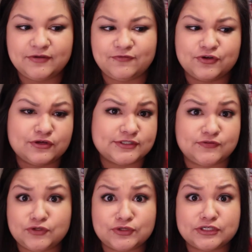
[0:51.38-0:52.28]
for those
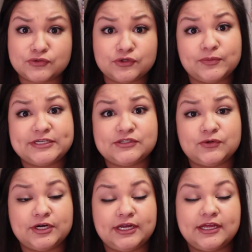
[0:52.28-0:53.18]
of you that don't know my
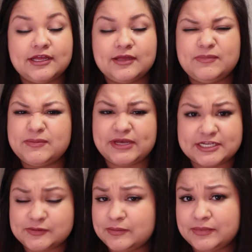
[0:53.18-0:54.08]
story, me and my
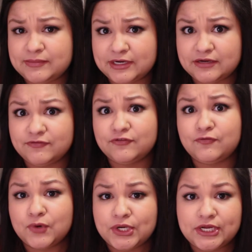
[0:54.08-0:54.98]
husband have been married for
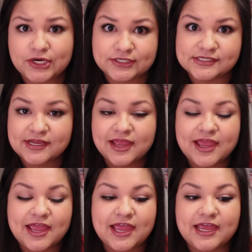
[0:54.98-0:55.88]
4 years,
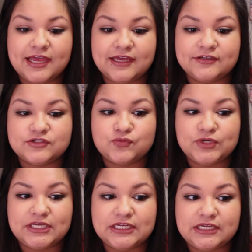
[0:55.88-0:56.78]
and
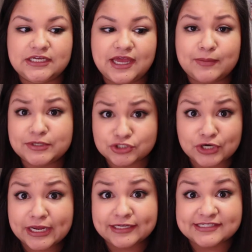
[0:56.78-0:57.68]
we have been
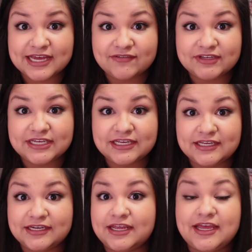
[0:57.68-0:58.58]
trying to have a
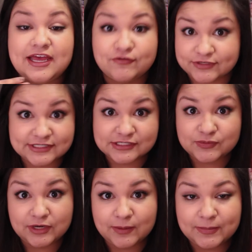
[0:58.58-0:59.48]
kid ever since
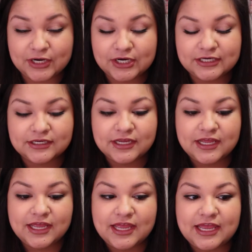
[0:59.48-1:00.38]
we got married,
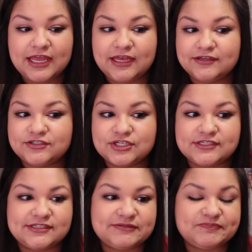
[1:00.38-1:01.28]
and
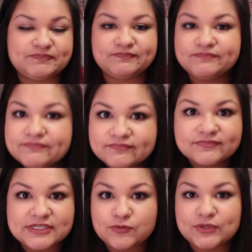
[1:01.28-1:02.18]
just
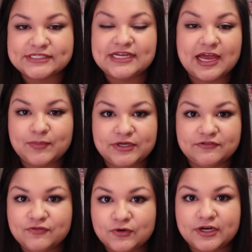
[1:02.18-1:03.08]
it wasn't
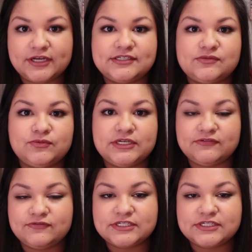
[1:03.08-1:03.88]
happening for us. We've